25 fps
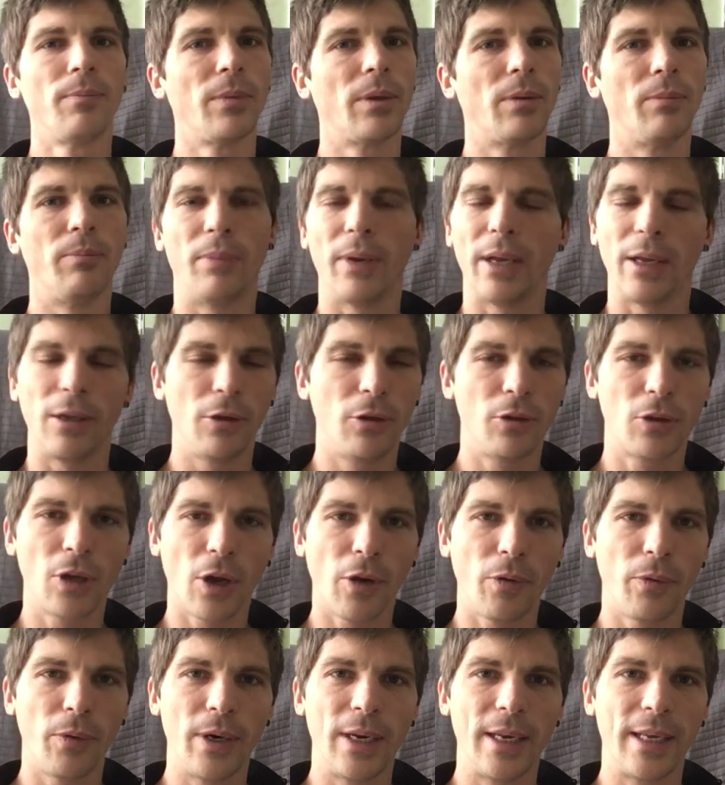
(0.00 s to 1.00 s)
but you
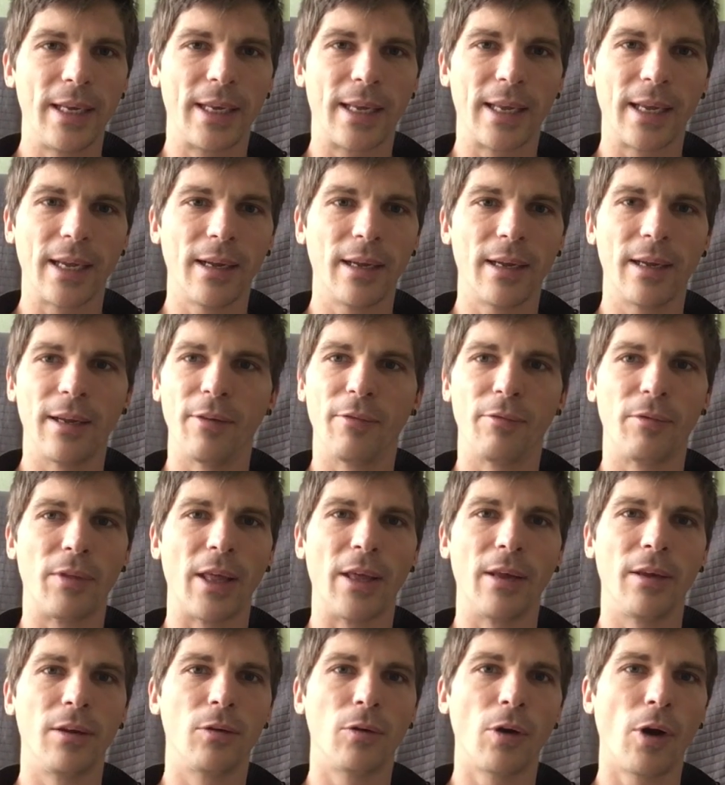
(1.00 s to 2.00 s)
don't really care if
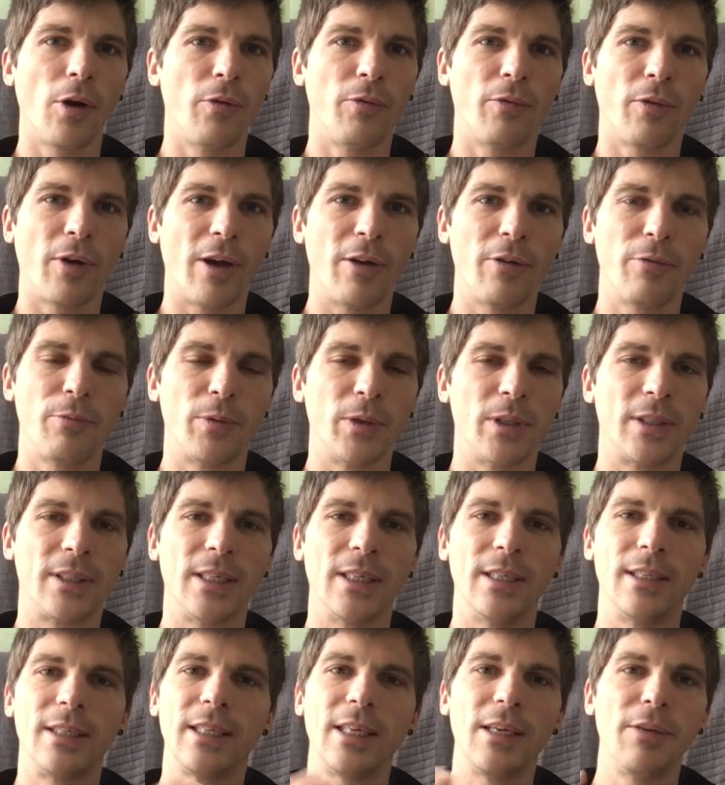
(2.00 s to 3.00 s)
they grow
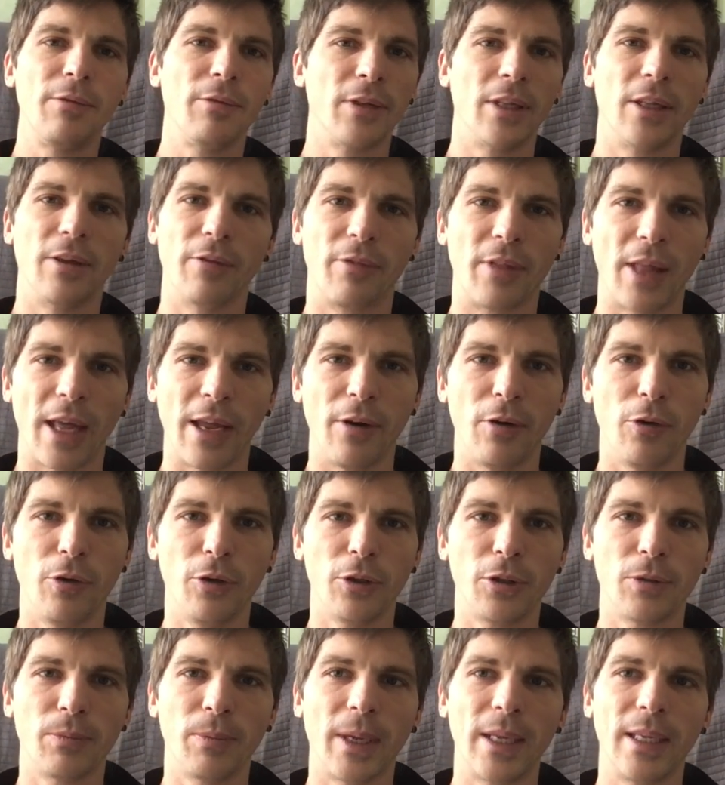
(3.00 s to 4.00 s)
5%, even if they
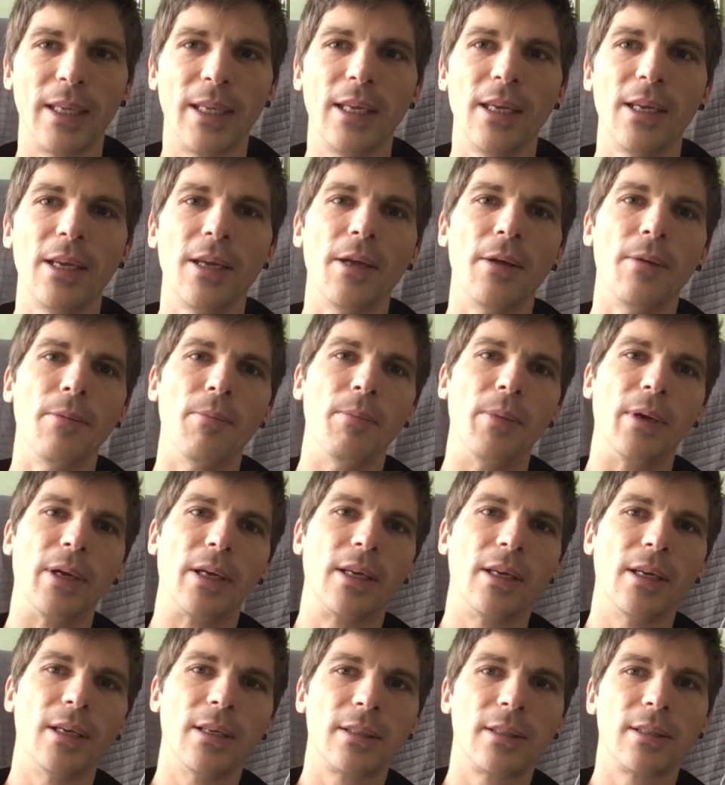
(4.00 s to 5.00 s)
lose money,
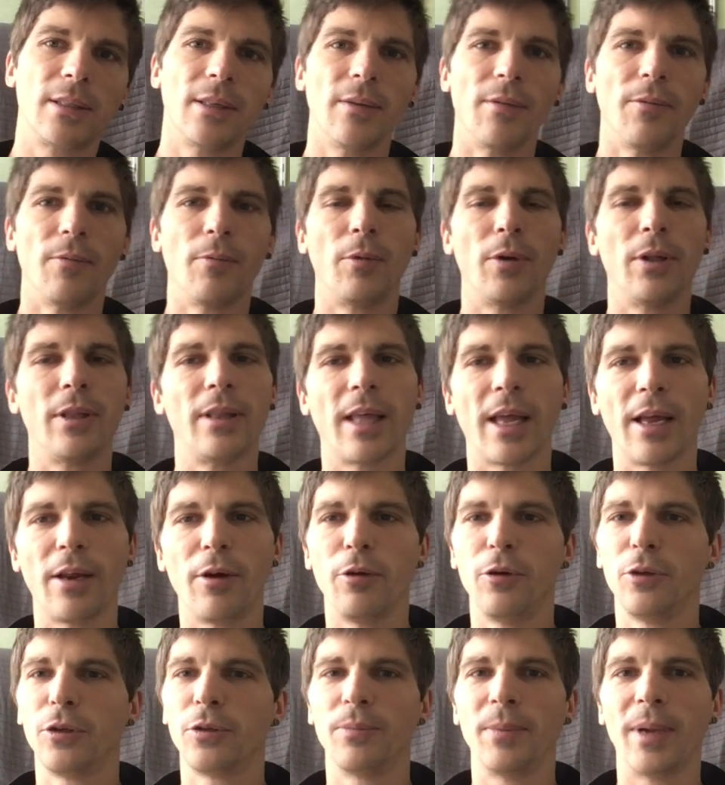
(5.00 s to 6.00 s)
because when they
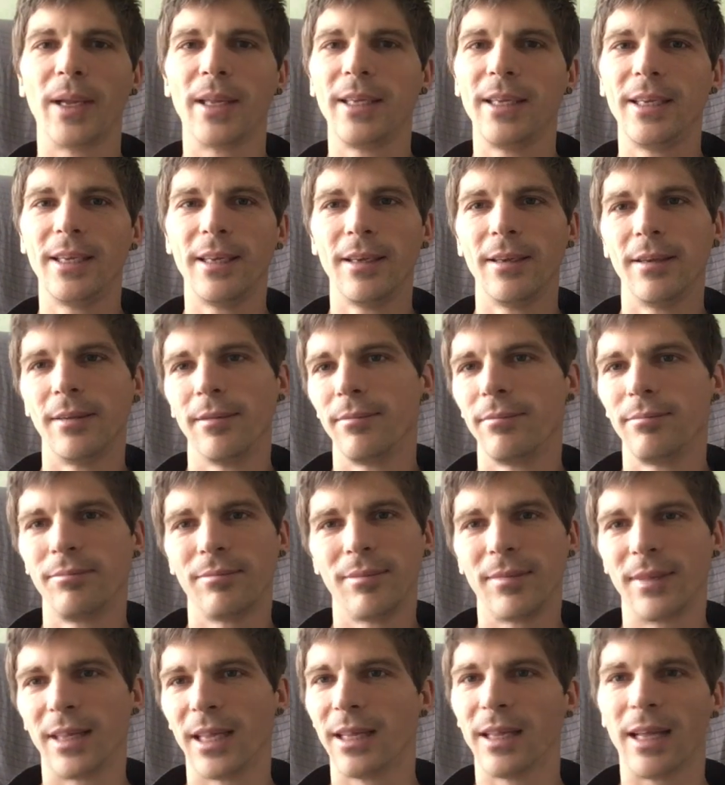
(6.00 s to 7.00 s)
lose money,
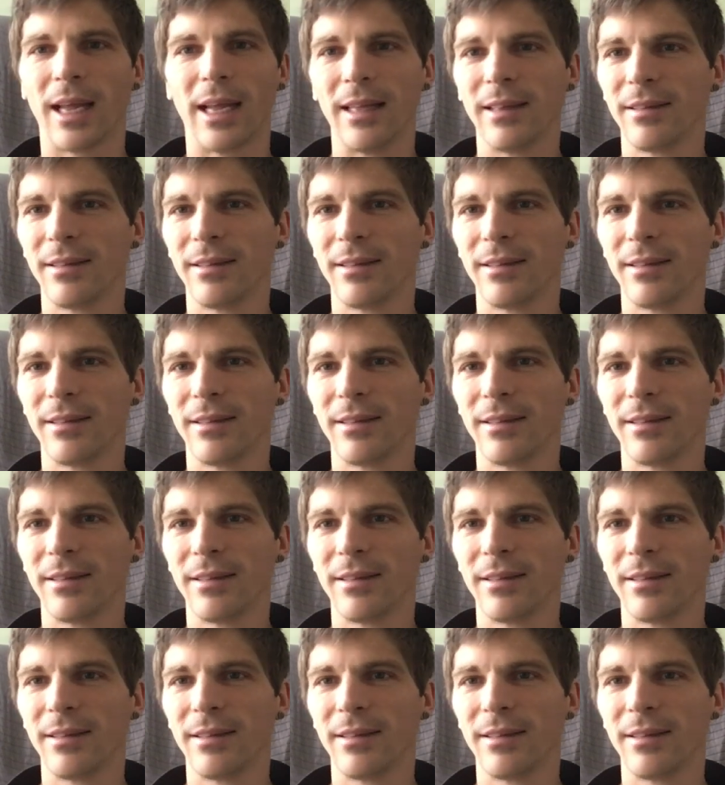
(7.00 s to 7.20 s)
they're